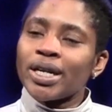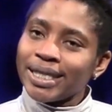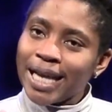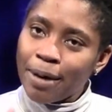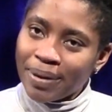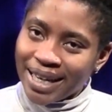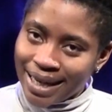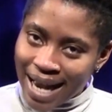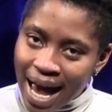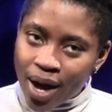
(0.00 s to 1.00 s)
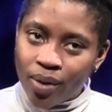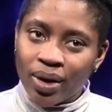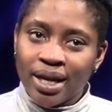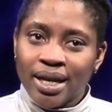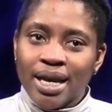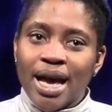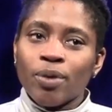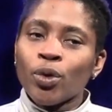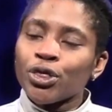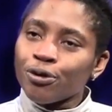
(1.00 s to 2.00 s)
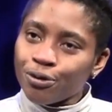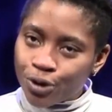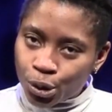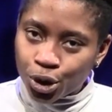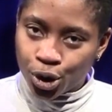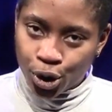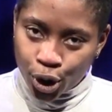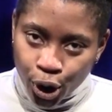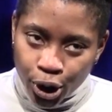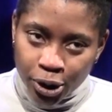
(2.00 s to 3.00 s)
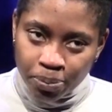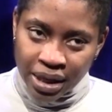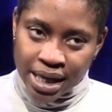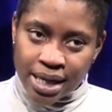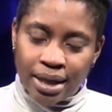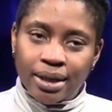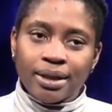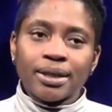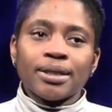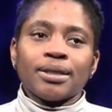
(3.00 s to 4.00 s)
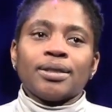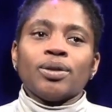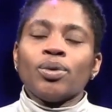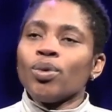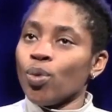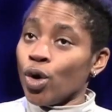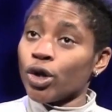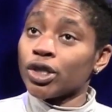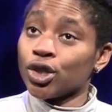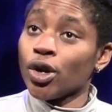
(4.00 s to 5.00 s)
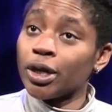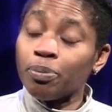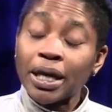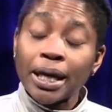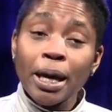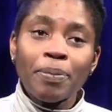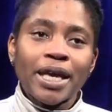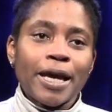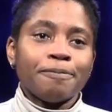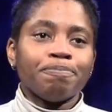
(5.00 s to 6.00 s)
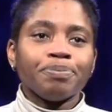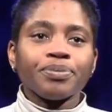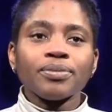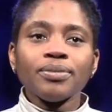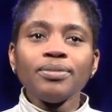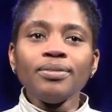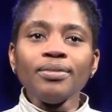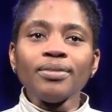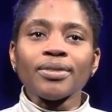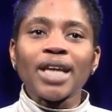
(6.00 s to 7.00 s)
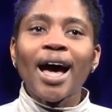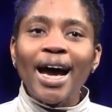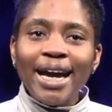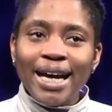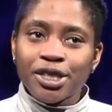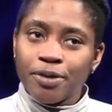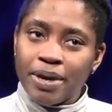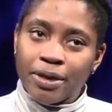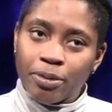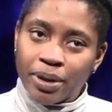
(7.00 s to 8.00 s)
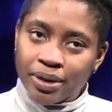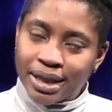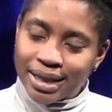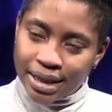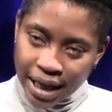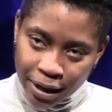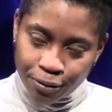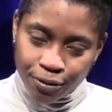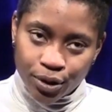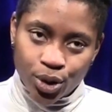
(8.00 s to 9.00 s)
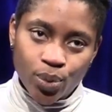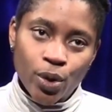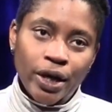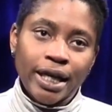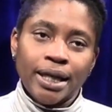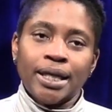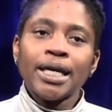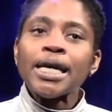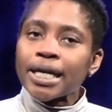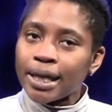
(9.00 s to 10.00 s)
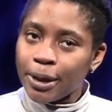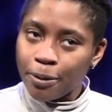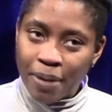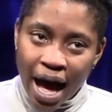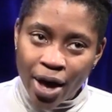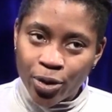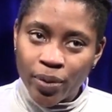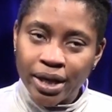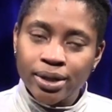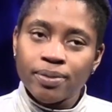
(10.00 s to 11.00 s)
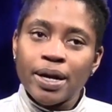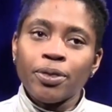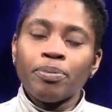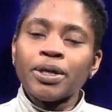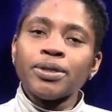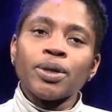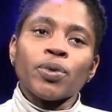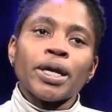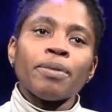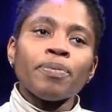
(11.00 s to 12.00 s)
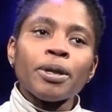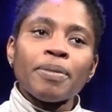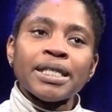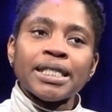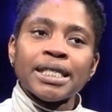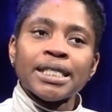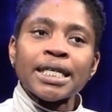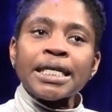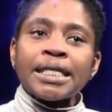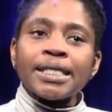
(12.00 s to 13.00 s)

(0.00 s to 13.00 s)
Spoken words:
what is happening now, and what the future could be. Work started picking up again. I had to make the building safe to work in. Clear pathways around the building were implemented,